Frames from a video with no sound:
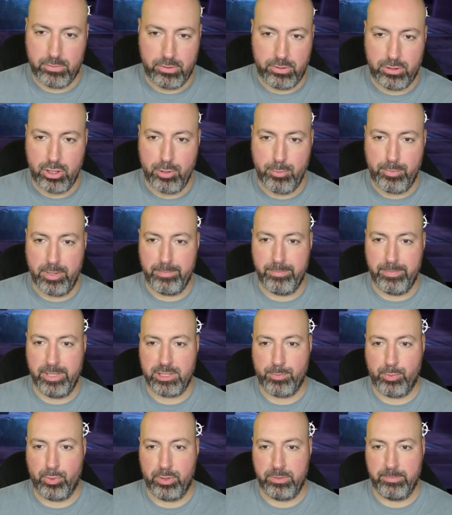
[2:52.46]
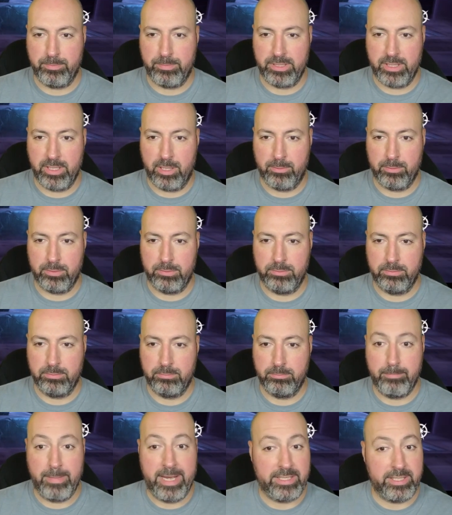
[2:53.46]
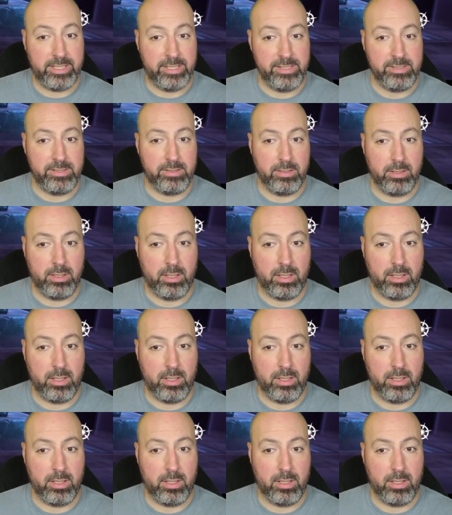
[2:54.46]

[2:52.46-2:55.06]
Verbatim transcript: Dupont Bishop wouldn't be terrible. Mantis.